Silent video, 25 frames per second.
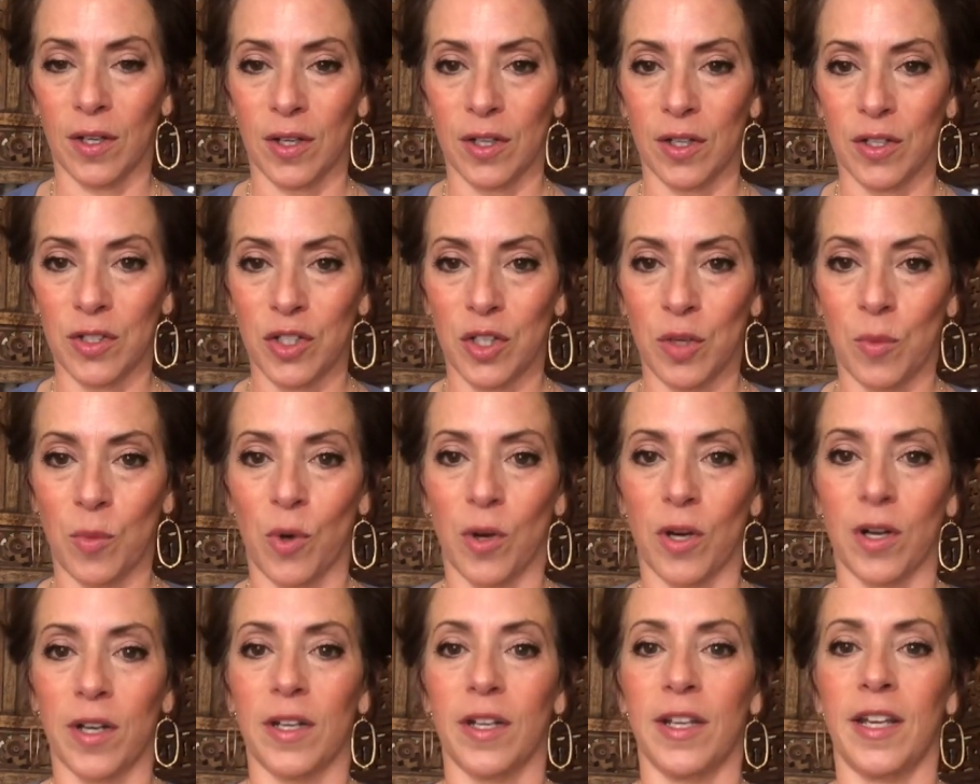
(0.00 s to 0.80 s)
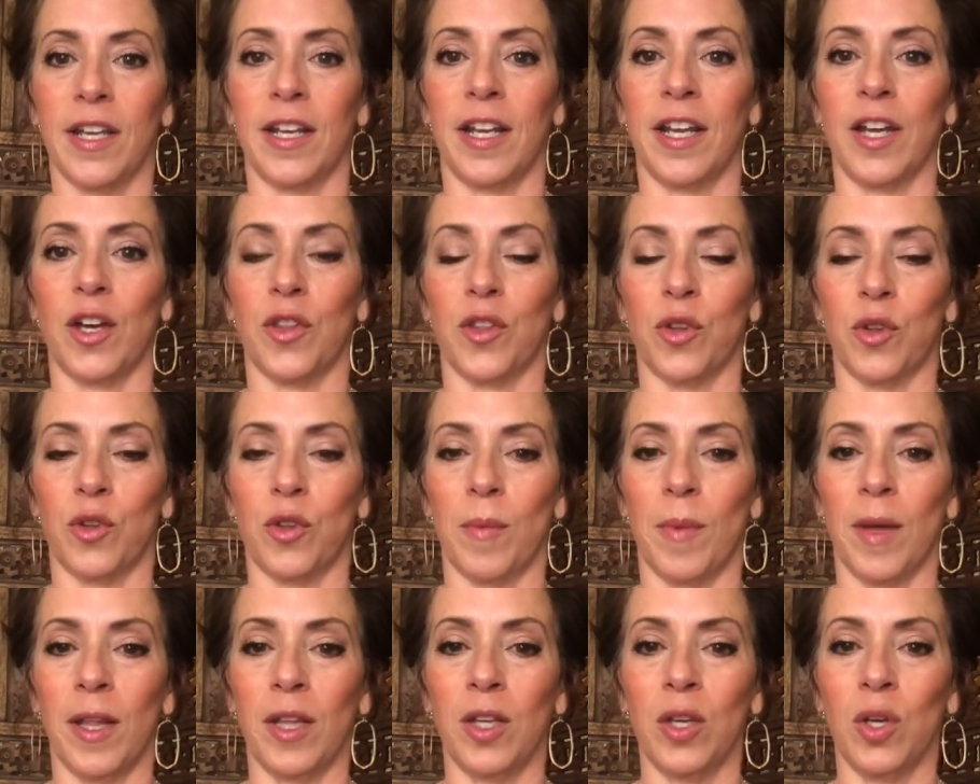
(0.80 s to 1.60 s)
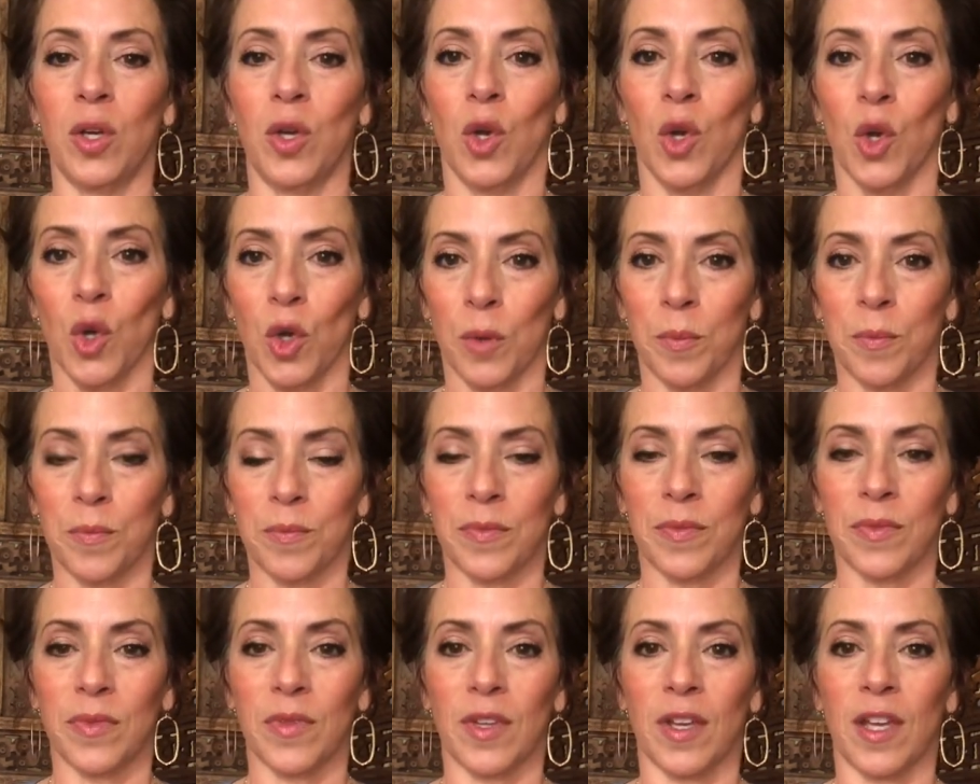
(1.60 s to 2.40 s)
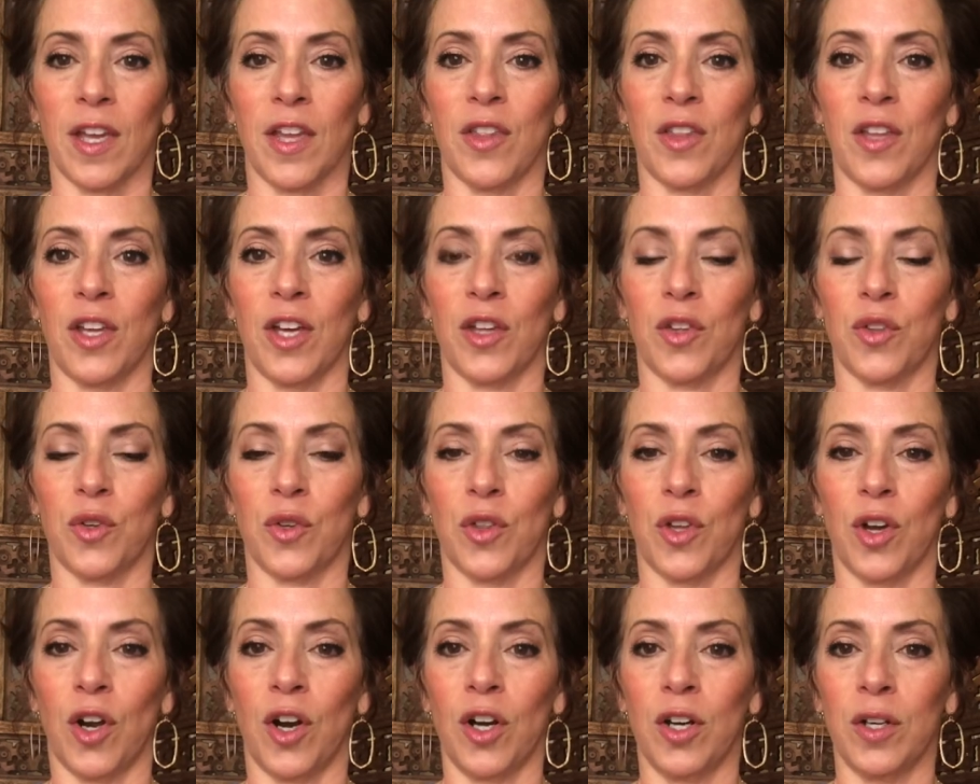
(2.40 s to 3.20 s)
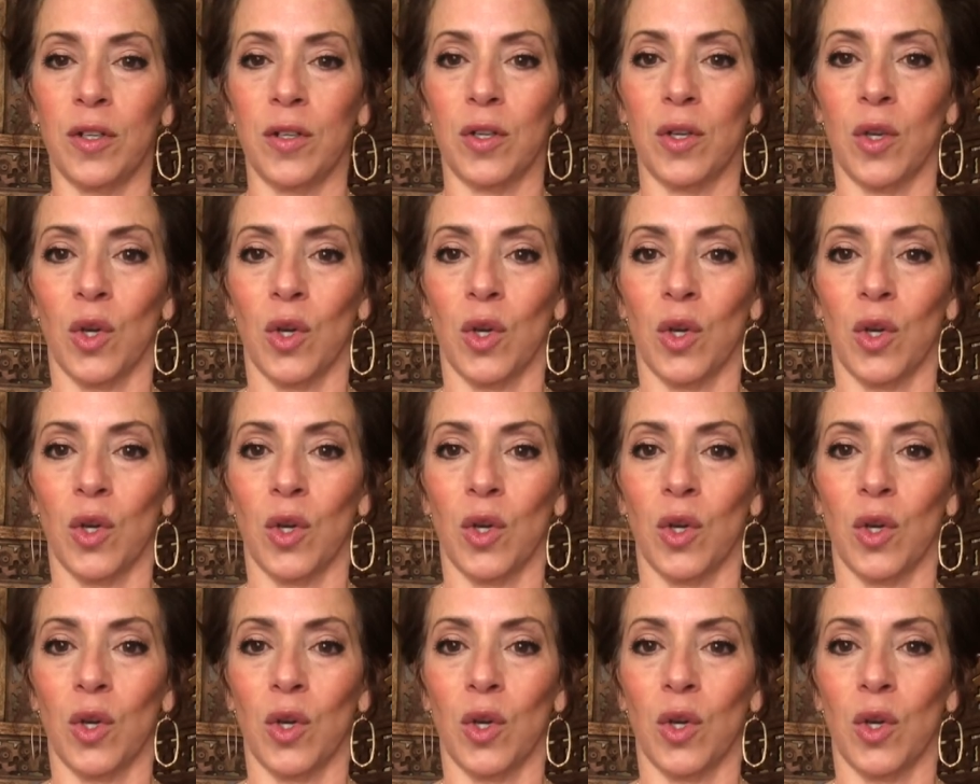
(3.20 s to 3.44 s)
2 more. Inhale through the belly, inhale through the heart,